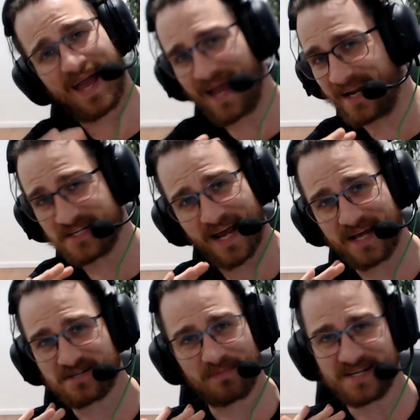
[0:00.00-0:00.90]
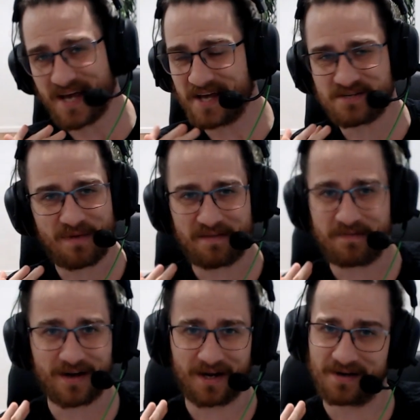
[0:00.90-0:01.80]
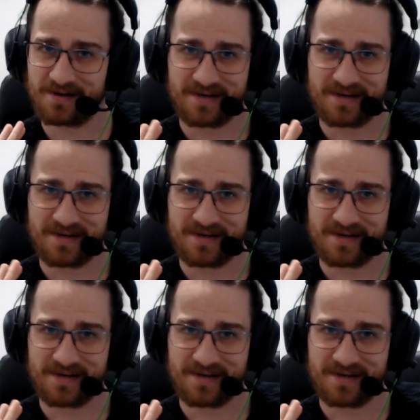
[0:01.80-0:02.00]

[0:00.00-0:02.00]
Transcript: and he's a handsome motherfucker.